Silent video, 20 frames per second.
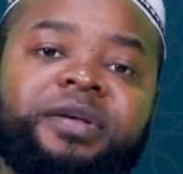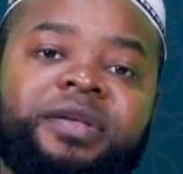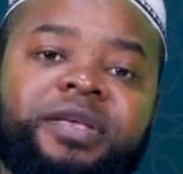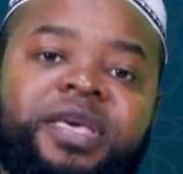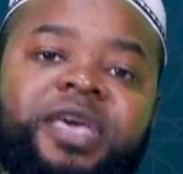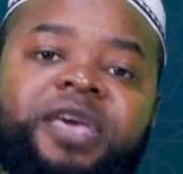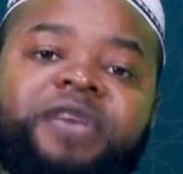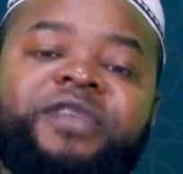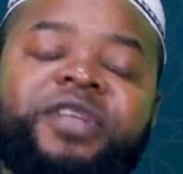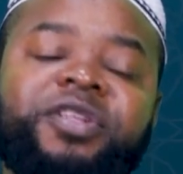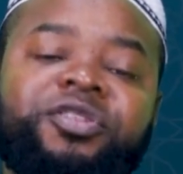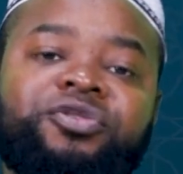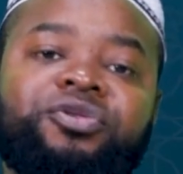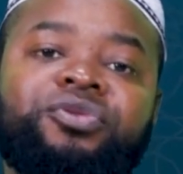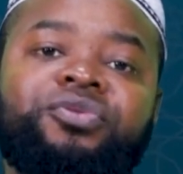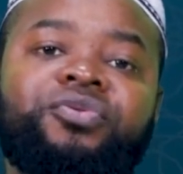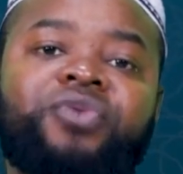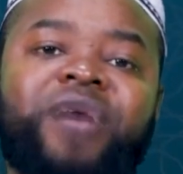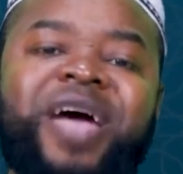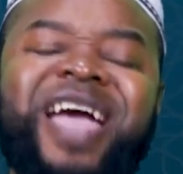given to
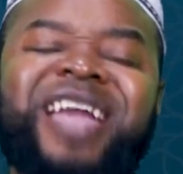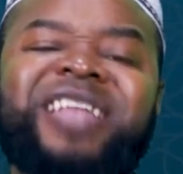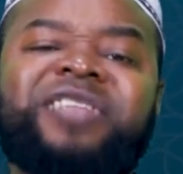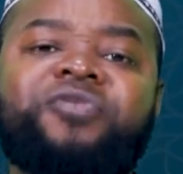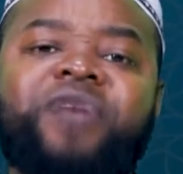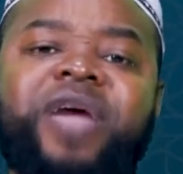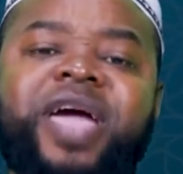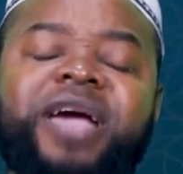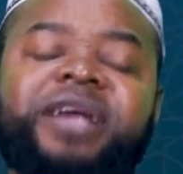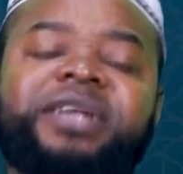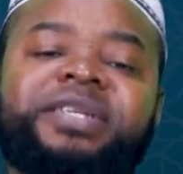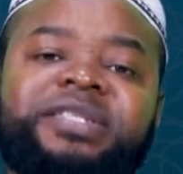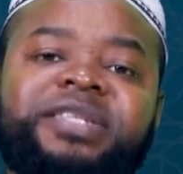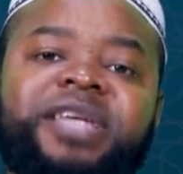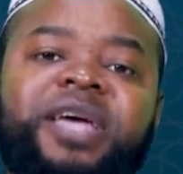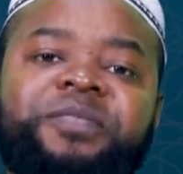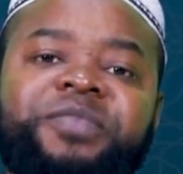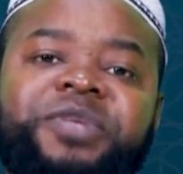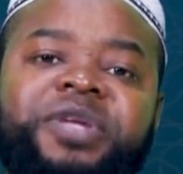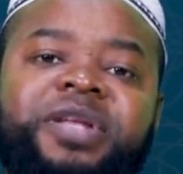you and you
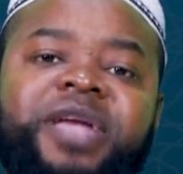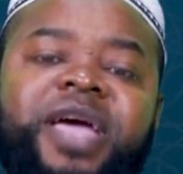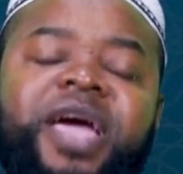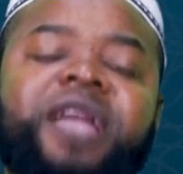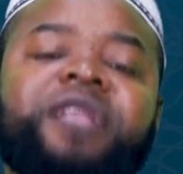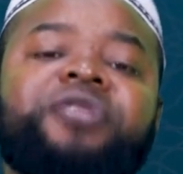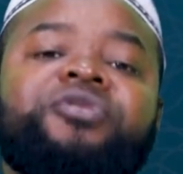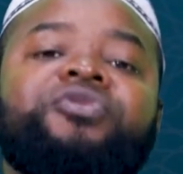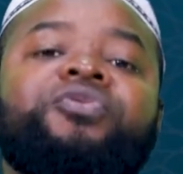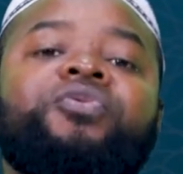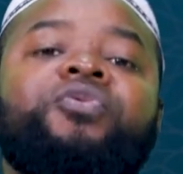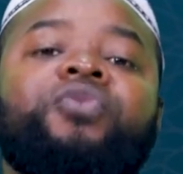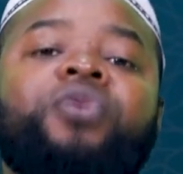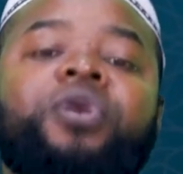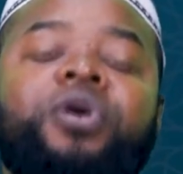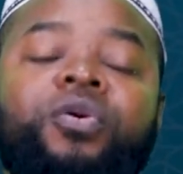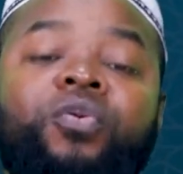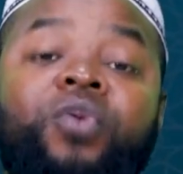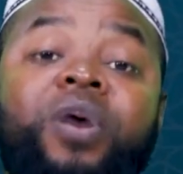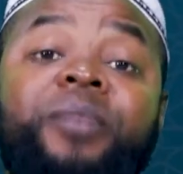accepted and
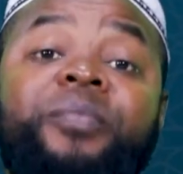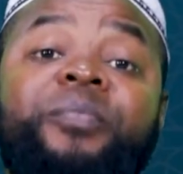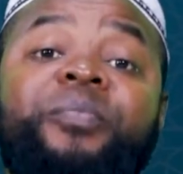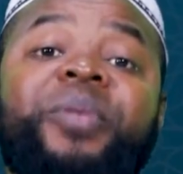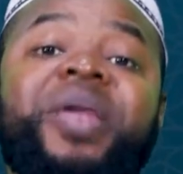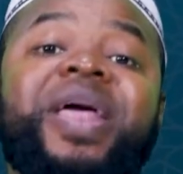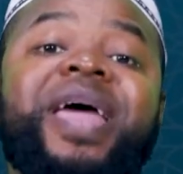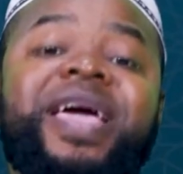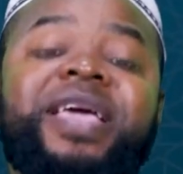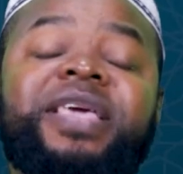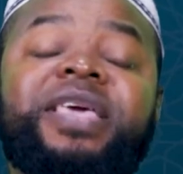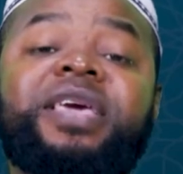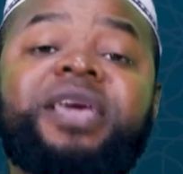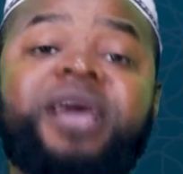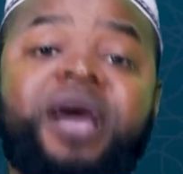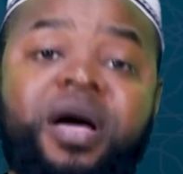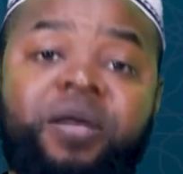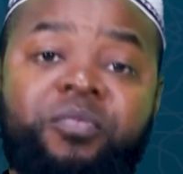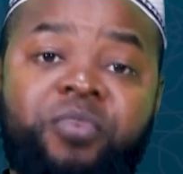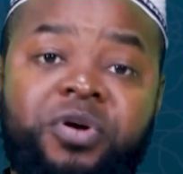you were bragging
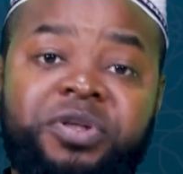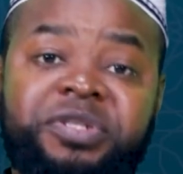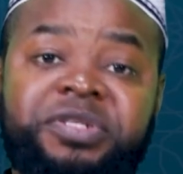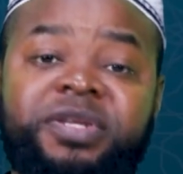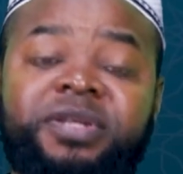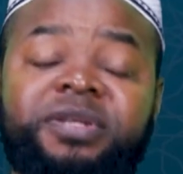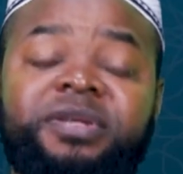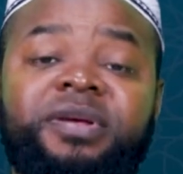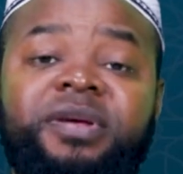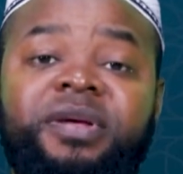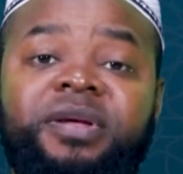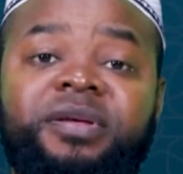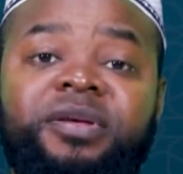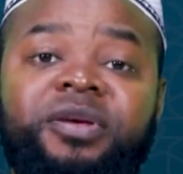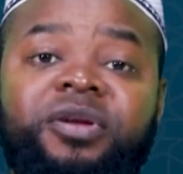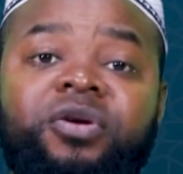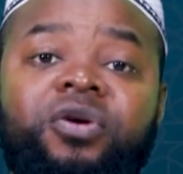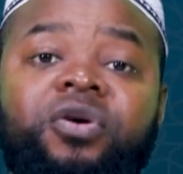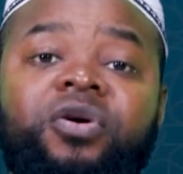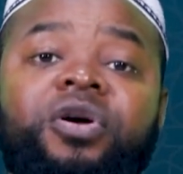about it,
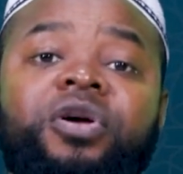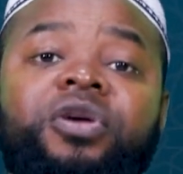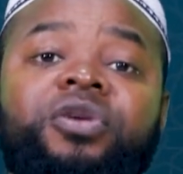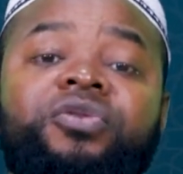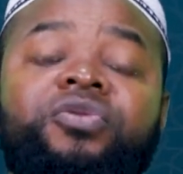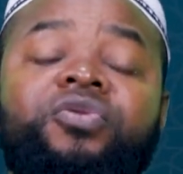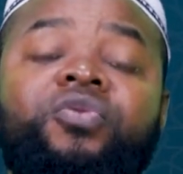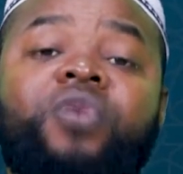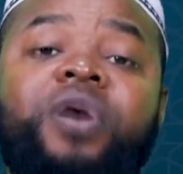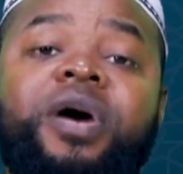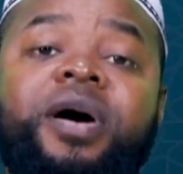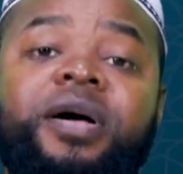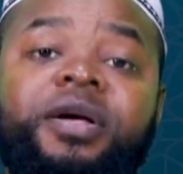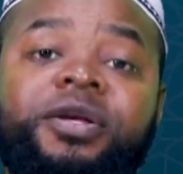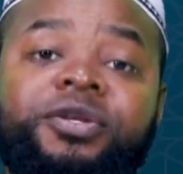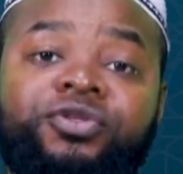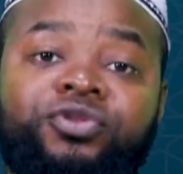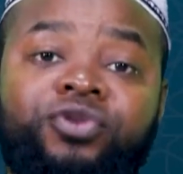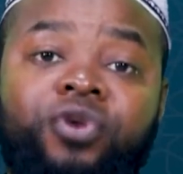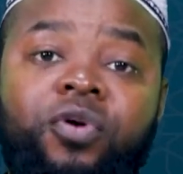you know, you were
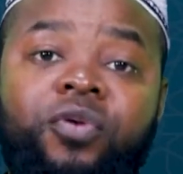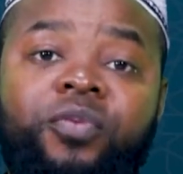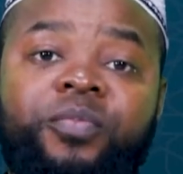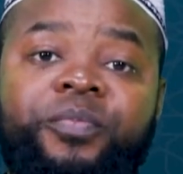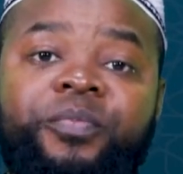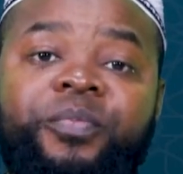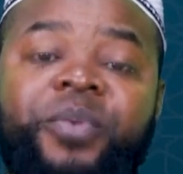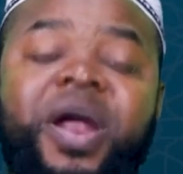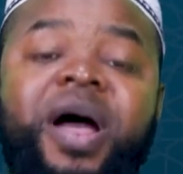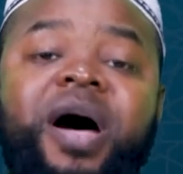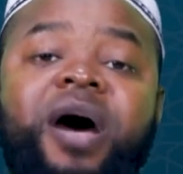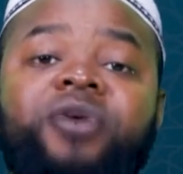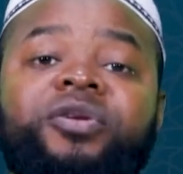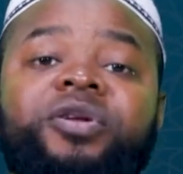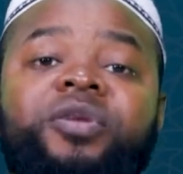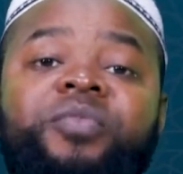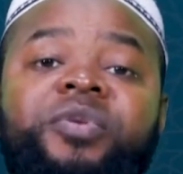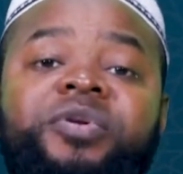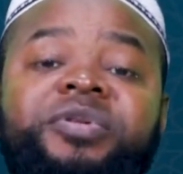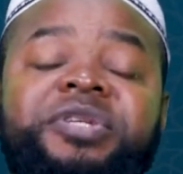so proud
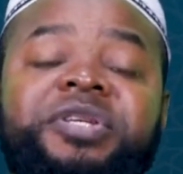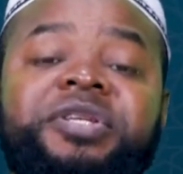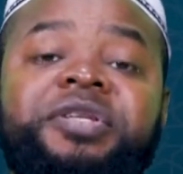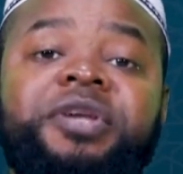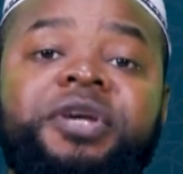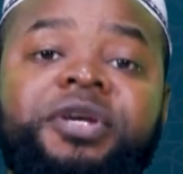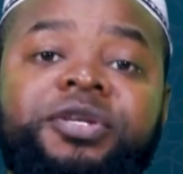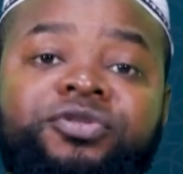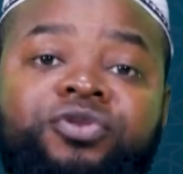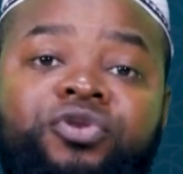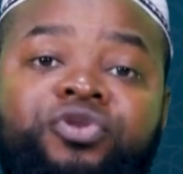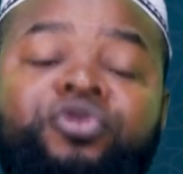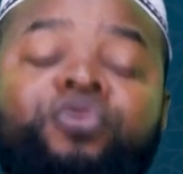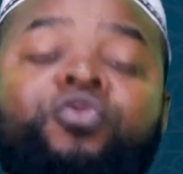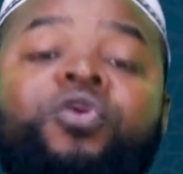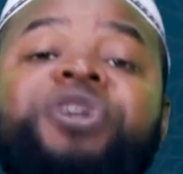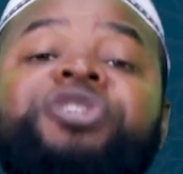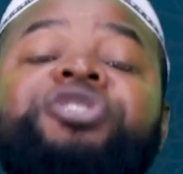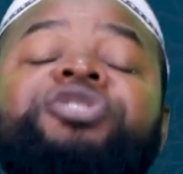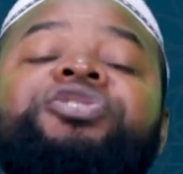about it, so you
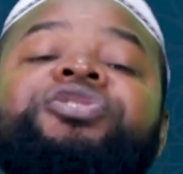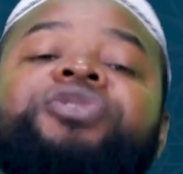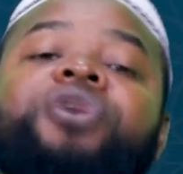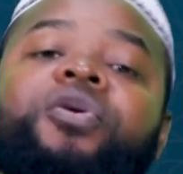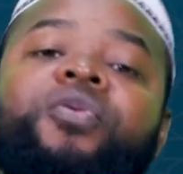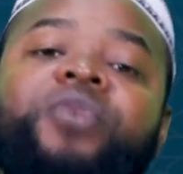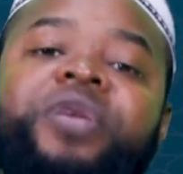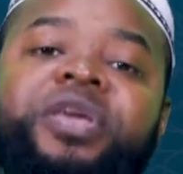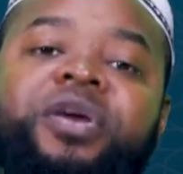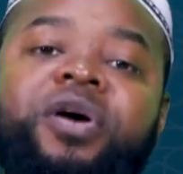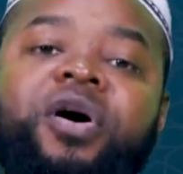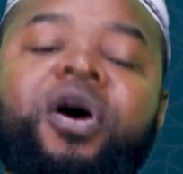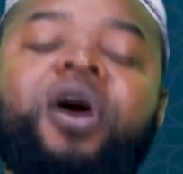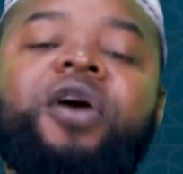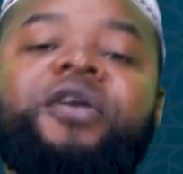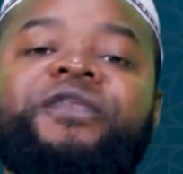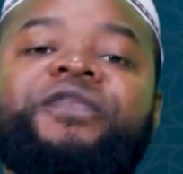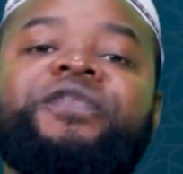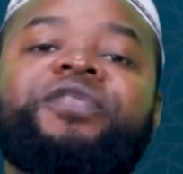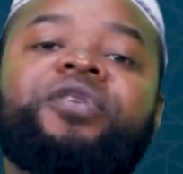were showing
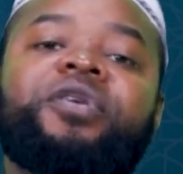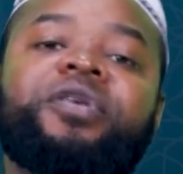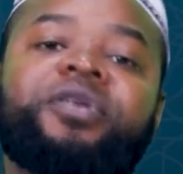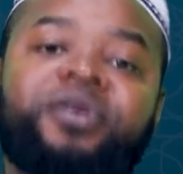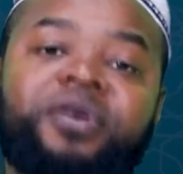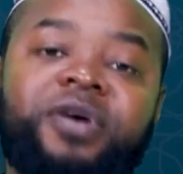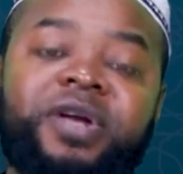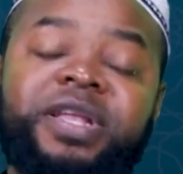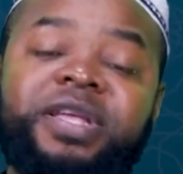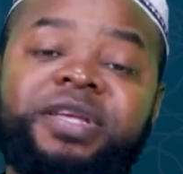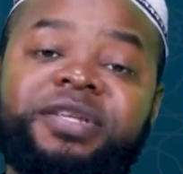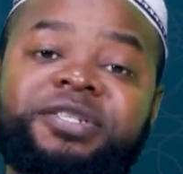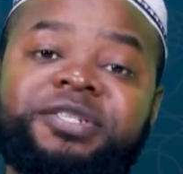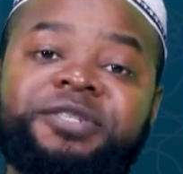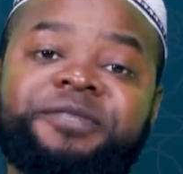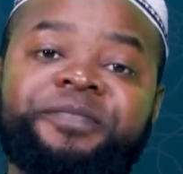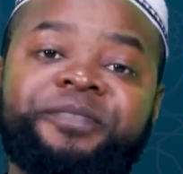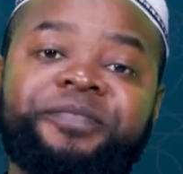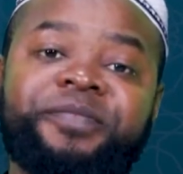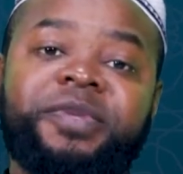off your knowledge.
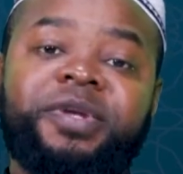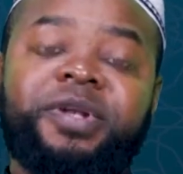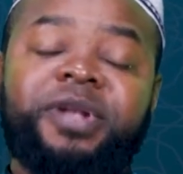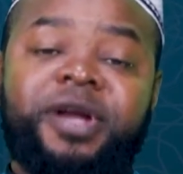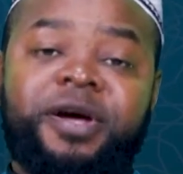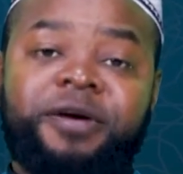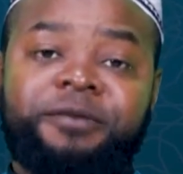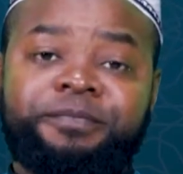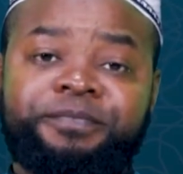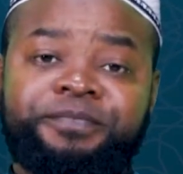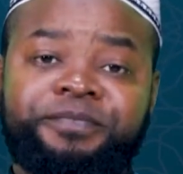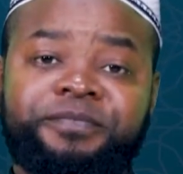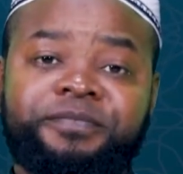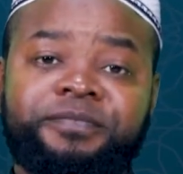Now,